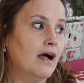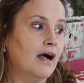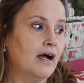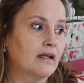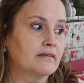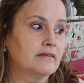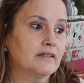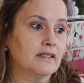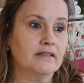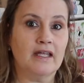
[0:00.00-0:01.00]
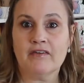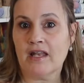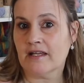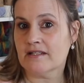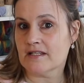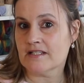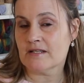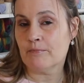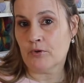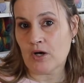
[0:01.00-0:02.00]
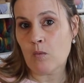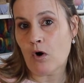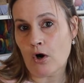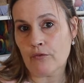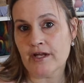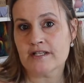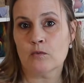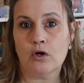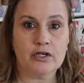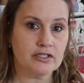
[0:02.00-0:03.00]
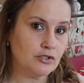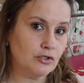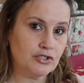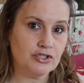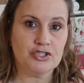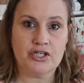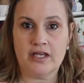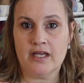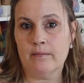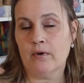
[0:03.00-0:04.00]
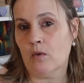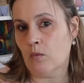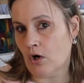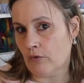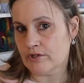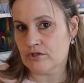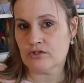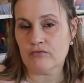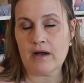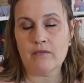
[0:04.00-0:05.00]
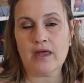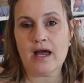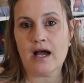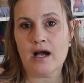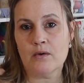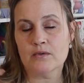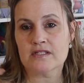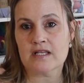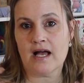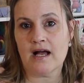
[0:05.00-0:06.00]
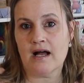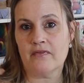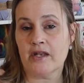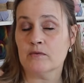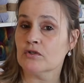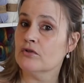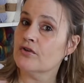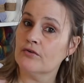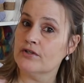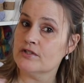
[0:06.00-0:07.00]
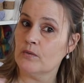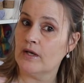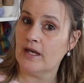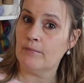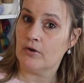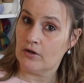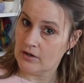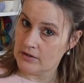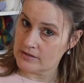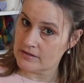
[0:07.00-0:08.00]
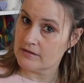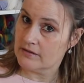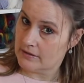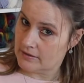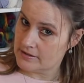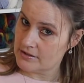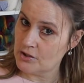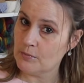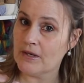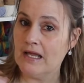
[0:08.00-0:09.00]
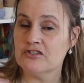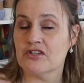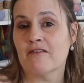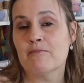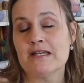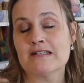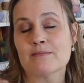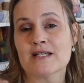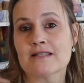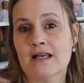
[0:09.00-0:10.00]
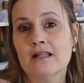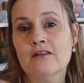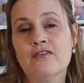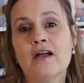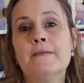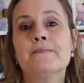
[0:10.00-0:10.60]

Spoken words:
and never liked it, but I wore it to go to the gym, or wore it just around the house, and then I was going to throw it away. But of course, this new pledge that I've made to myself,